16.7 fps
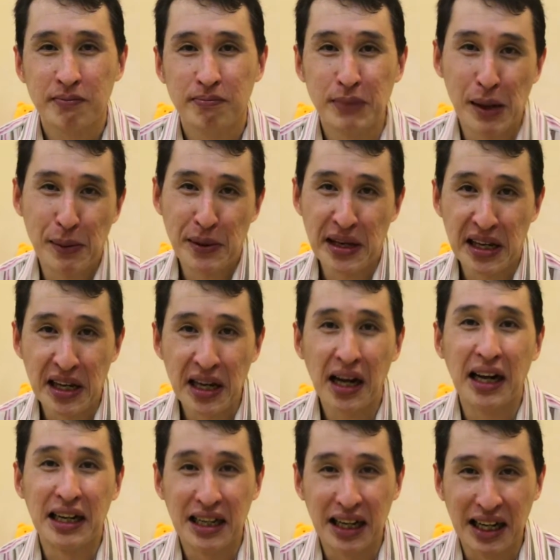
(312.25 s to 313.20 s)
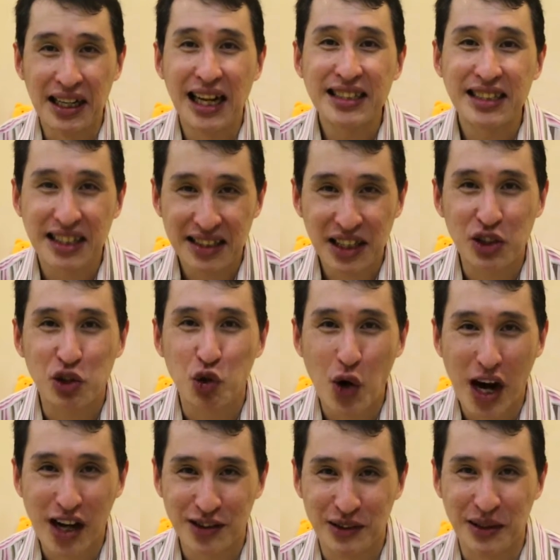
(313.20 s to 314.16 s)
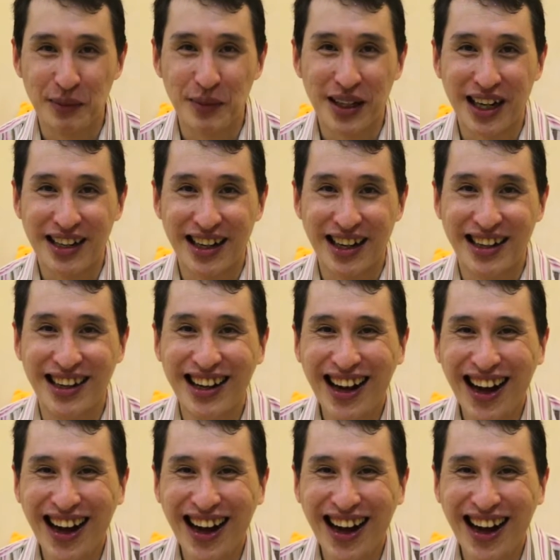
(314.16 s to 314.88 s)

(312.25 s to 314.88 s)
Maybe unless they take drugs or something like that.